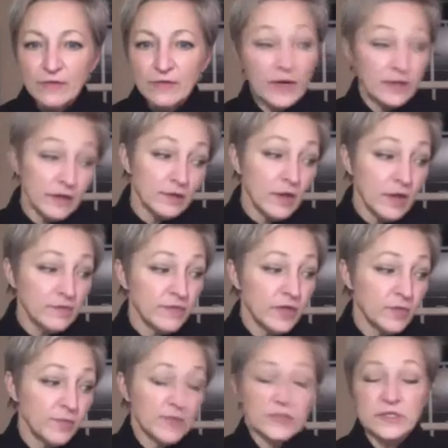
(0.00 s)
and a lot of
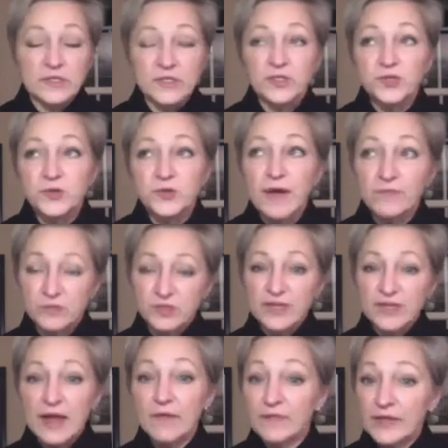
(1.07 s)
other businesses too have their
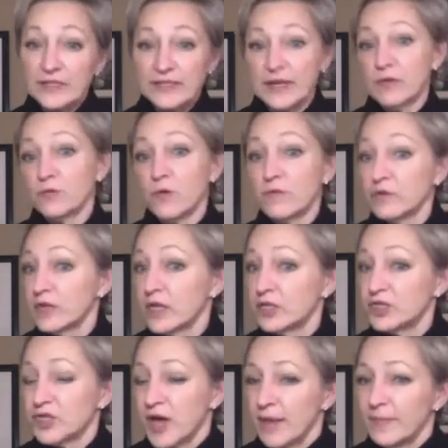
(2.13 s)
staff get together over
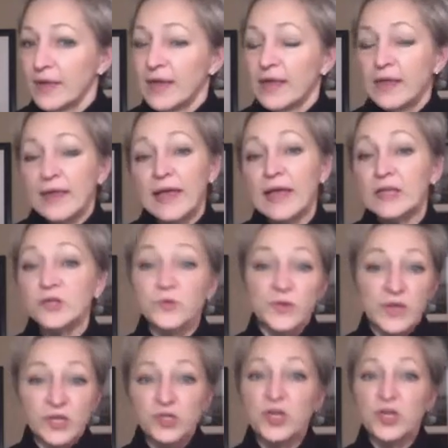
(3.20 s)
lunchtime and do
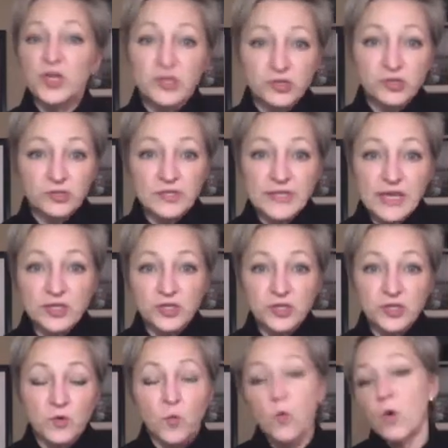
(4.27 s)
an educational
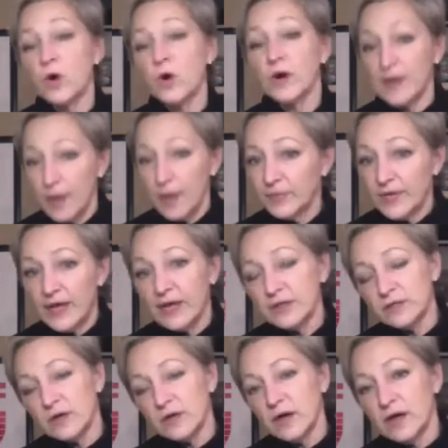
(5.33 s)
session or an
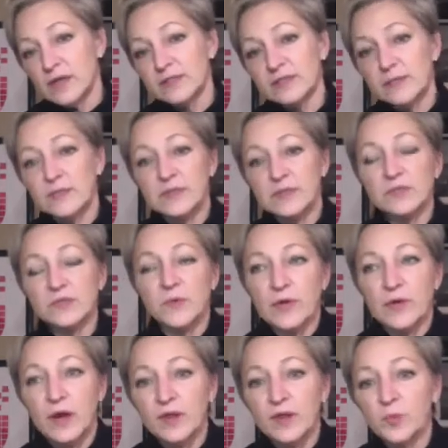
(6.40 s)
update on something that's going
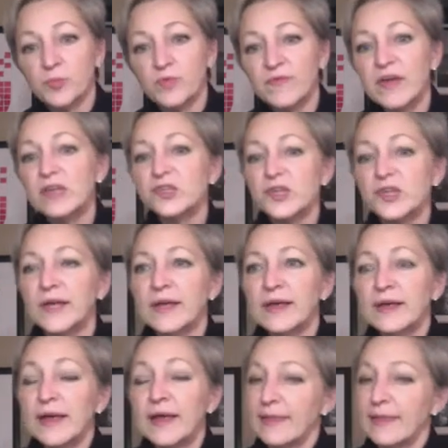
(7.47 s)
on in the profession,
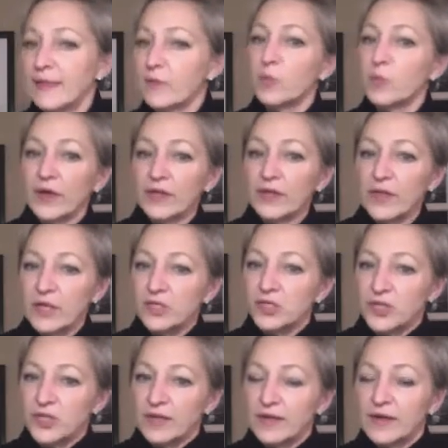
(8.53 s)
and they will bring
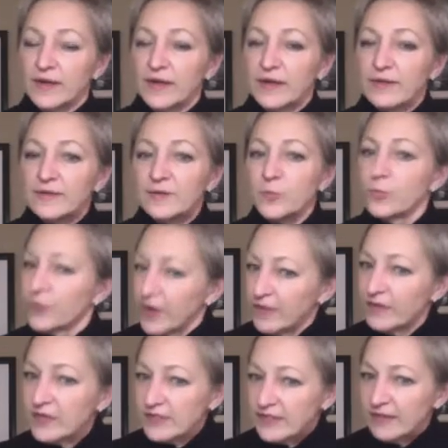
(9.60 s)
lunch in. So
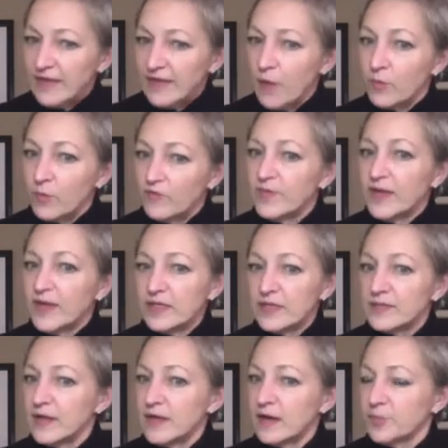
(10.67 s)
previously that would have been
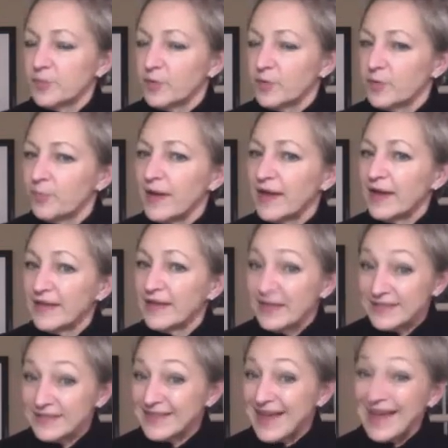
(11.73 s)
deductible, but
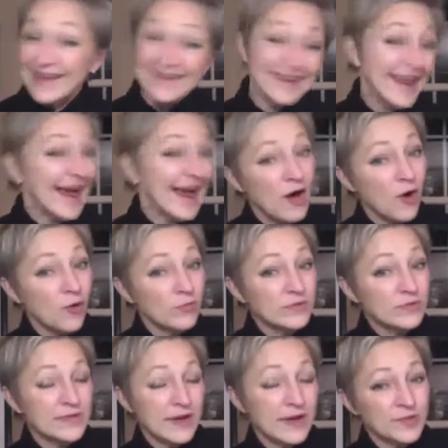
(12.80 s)
is that now
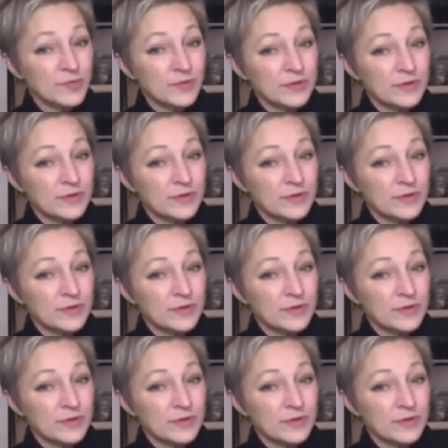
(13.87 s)
deductible?